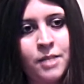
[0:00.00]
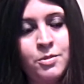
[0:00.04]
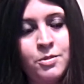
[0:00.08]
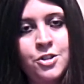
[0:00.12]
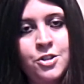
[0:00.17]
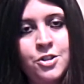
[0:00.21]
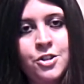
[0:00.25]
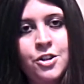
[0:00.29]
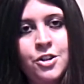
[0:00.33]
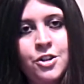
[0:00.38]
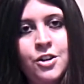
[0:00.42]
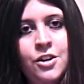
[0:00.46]
I'm
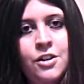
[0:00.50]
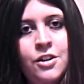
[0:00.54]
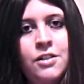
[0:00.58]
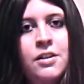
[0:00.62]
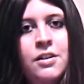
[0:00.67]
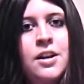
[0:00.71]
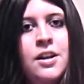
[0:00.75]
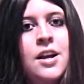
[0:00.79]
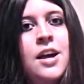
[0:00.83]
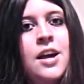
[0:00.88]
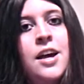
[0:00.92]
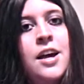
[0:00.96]
sure.
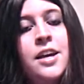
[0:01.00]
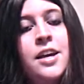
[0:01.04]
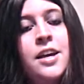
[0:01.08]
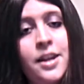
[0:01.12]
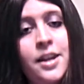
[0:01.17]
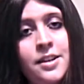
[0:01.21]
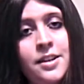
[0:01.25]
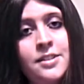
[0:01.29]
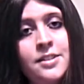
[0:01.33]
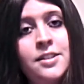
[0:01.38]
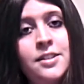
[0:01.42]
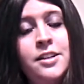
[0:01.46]

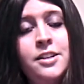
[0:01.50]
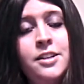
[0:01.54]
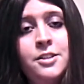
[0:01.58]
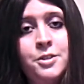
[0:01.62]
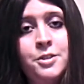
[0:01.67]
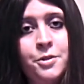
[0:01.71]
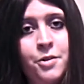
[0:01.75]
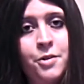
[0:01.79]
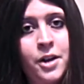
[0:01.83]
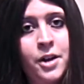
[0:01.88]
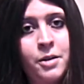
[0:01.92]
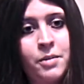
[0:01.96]
Yes, he is a
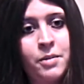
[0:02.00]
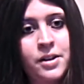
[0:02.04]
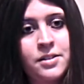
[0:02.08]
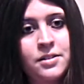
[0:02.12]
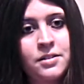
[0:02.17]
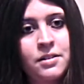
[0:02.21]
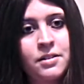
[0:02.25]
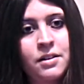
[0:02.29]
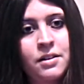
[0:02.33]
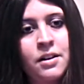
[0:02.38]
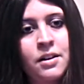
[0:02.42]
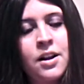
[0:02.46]
great
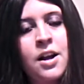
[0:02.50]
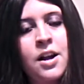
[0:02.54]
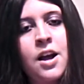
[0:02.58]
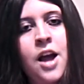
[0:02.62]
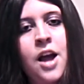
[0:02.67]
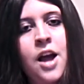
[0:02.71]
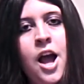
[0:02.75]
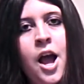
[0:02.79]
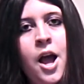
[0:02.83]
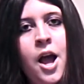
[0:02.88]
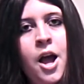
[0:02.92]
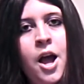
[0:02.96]
wrestler,
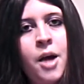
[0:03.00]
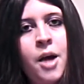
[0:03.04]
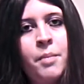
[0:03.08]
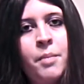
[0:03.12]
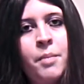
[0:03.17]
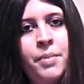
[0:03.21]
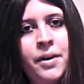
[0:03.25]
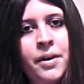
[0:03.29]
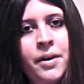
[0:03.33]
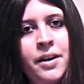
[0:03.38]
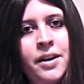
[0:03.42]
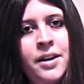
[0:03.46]

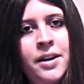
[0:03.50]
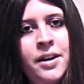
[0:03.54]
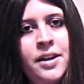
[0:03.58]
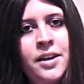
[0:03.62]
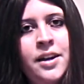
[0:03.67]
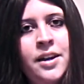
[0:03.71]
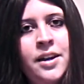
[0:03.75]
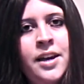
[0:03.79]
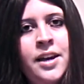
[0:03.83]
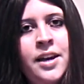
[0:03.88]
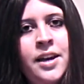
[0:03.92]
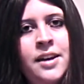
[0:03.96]
but
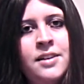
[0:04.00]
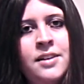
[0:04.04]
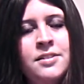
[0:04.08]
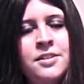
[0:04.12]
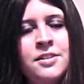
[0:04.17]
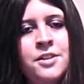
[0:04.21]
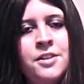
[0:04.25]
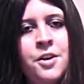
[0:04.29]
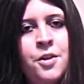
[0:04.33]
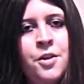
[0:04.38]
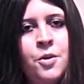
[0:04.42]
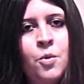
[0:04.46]
he is
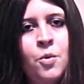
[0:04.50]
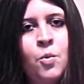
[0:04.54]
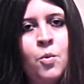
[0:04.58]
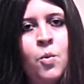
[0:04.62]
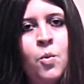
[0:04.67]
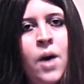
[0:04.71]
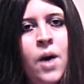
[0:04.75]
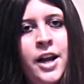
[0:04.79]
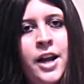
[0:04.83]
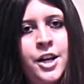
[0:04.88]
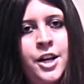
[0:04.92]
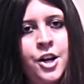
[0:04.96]
another
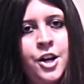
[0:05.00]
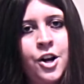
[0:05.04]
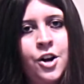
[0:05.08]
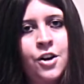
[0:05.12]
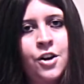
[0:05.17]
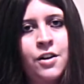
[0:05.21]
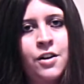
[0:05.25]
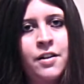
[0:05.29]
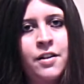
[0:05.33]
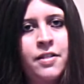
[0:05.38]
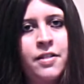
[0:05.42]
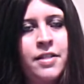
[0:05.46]
whiner.